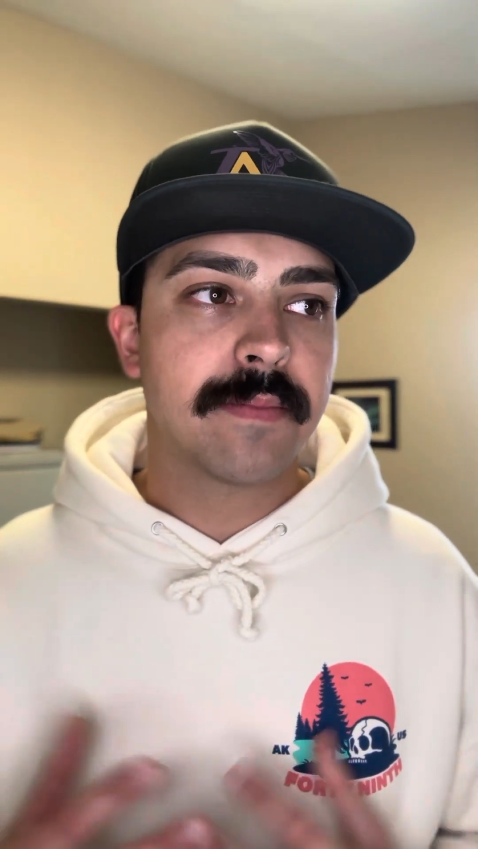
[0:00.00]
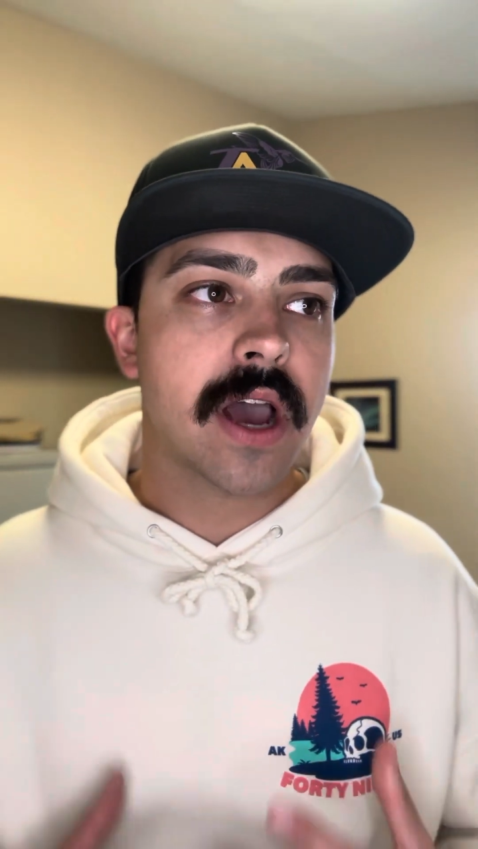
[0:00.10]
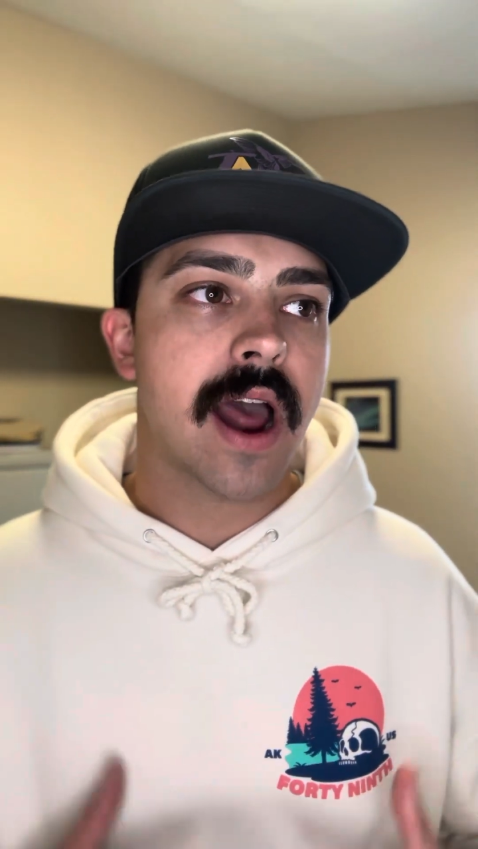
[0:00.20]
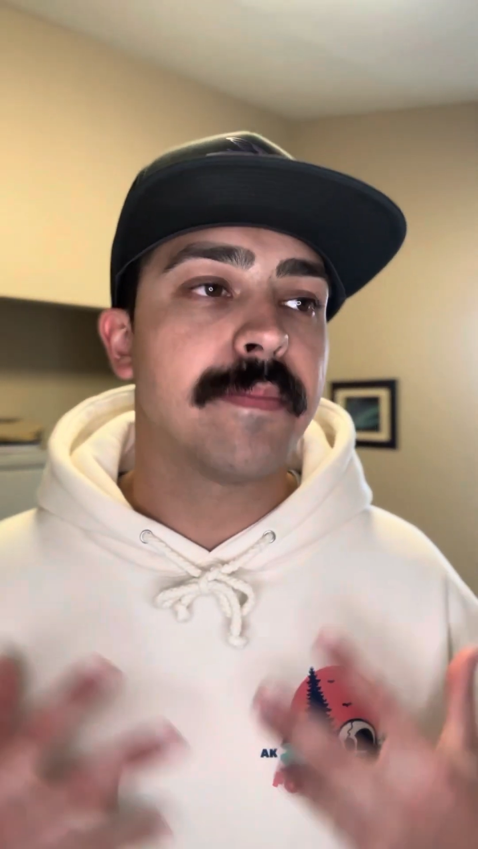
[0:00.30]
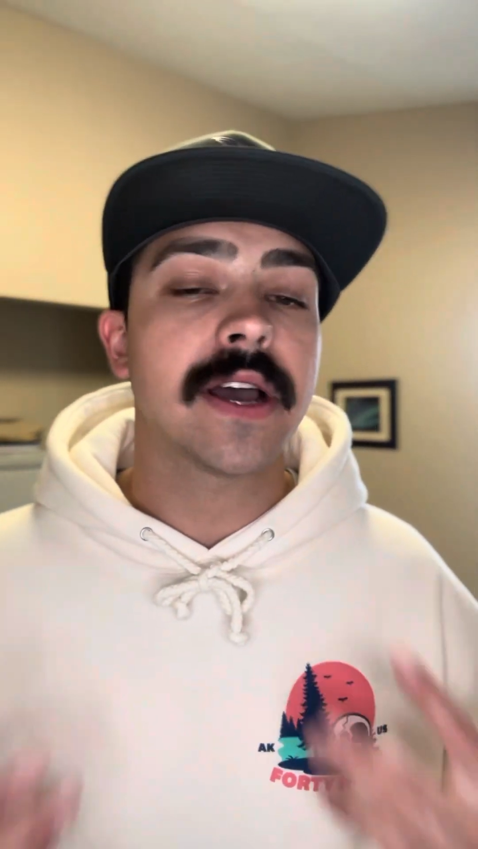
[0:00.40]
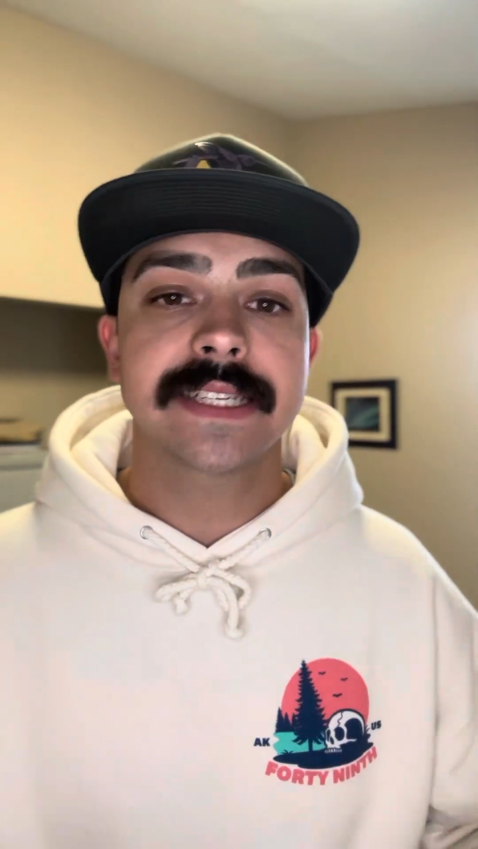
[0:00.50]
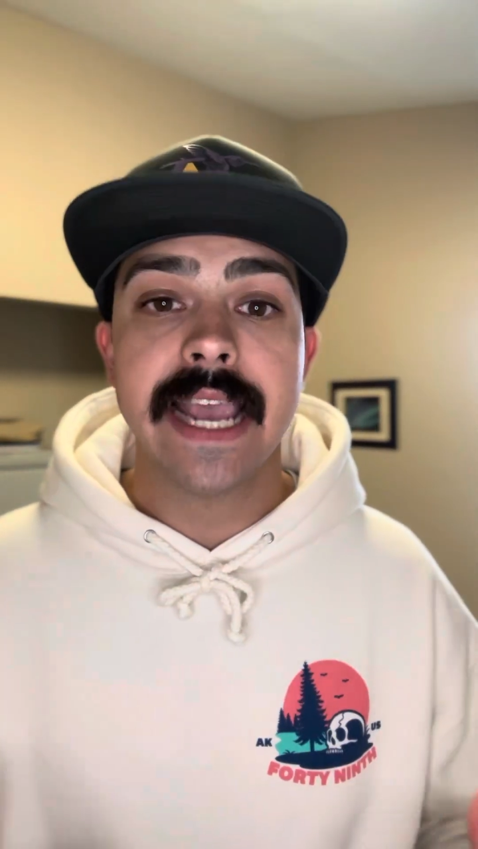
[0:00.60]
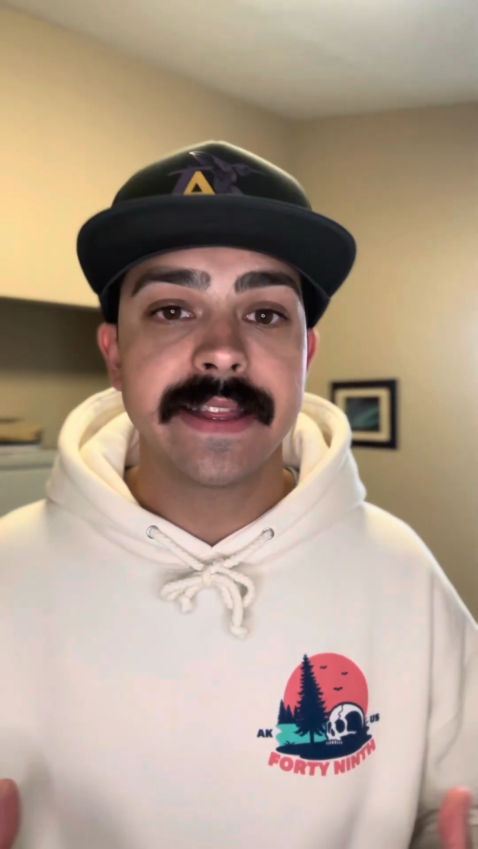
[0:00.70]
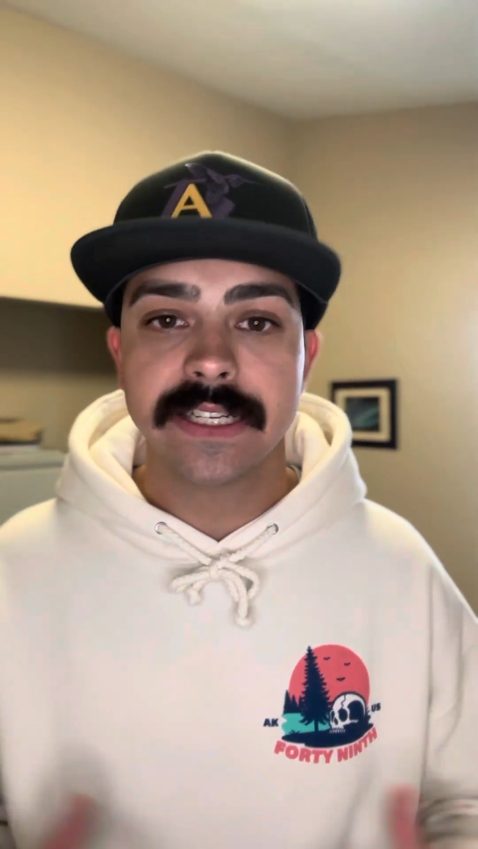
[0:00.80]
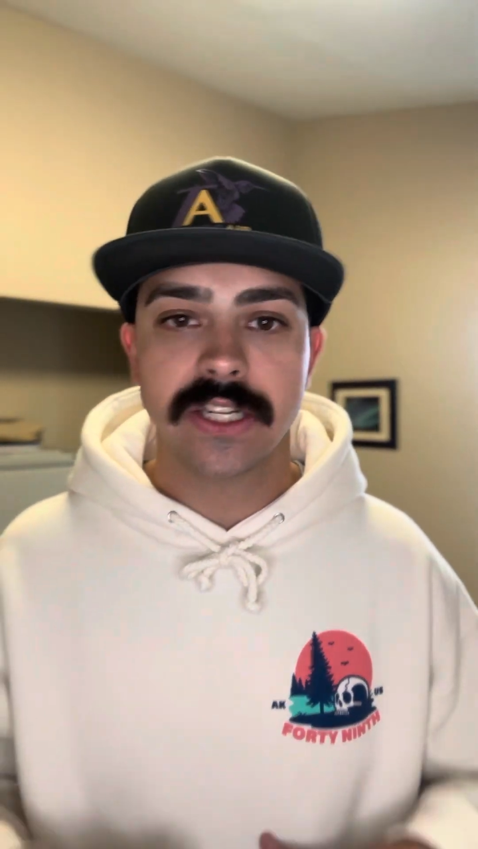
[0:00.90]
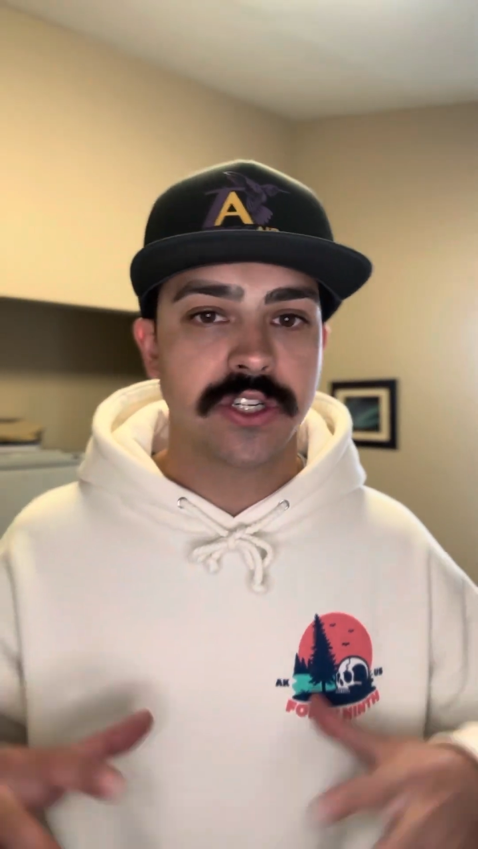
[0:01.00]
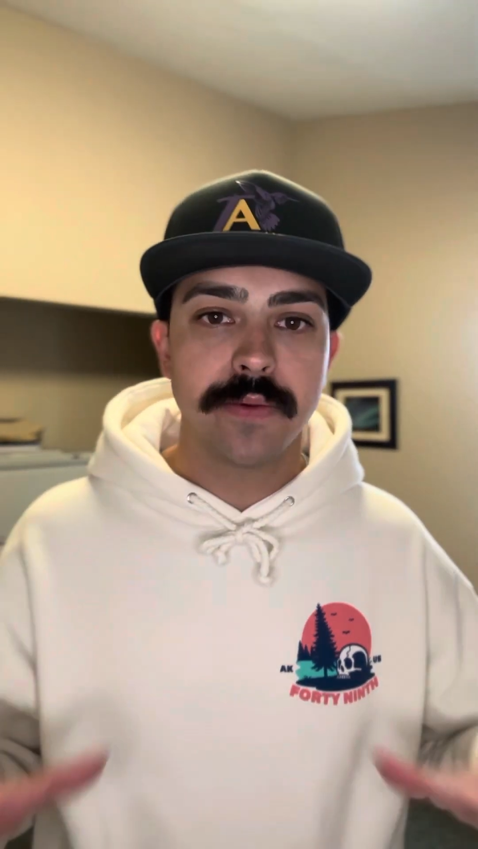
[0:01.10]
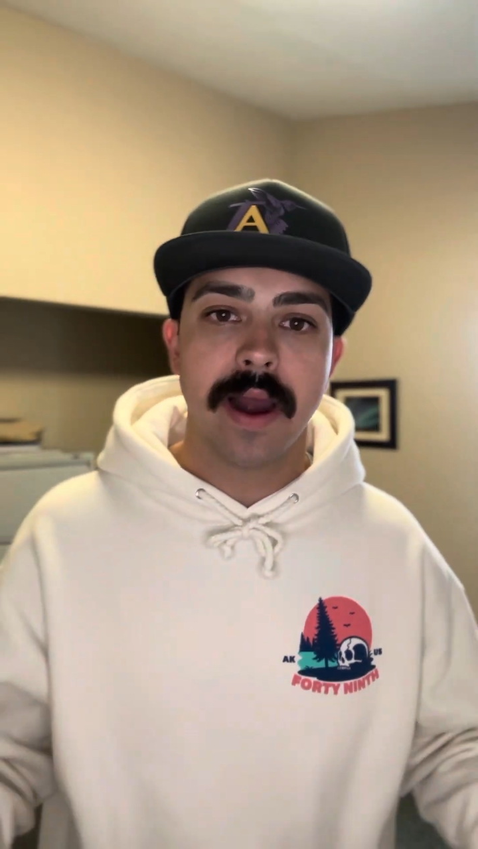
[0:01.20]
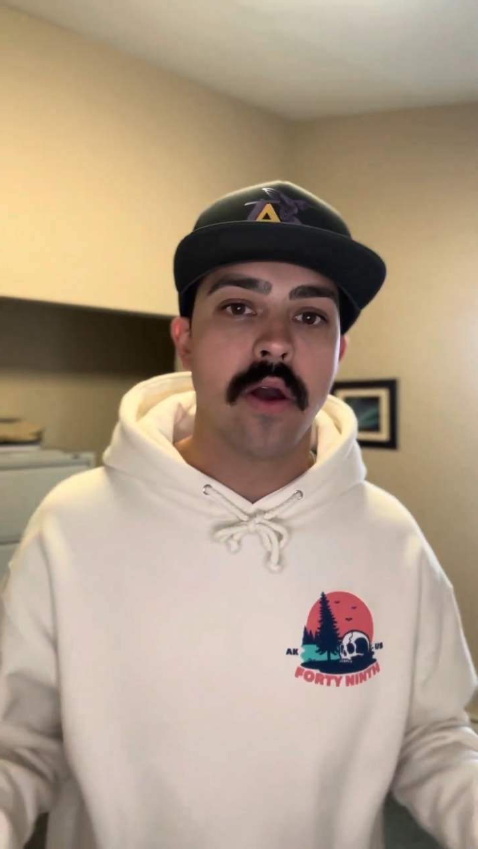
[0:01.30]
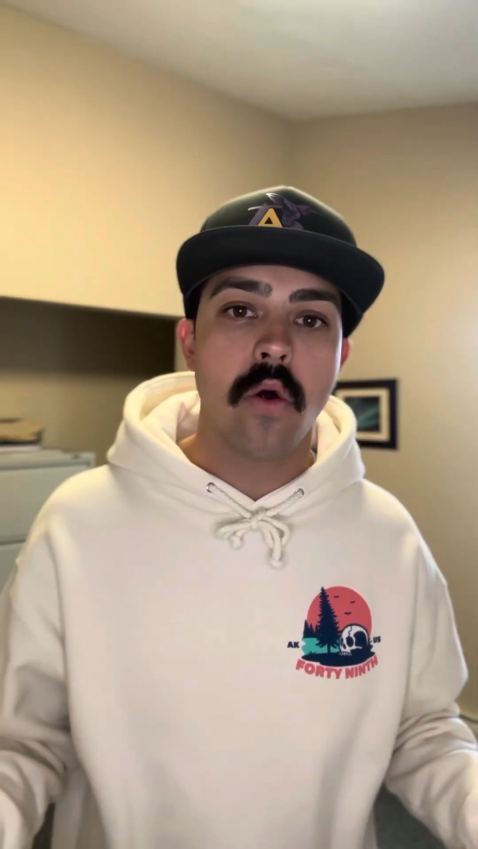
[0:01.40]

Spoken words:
I'm not saying this to toot my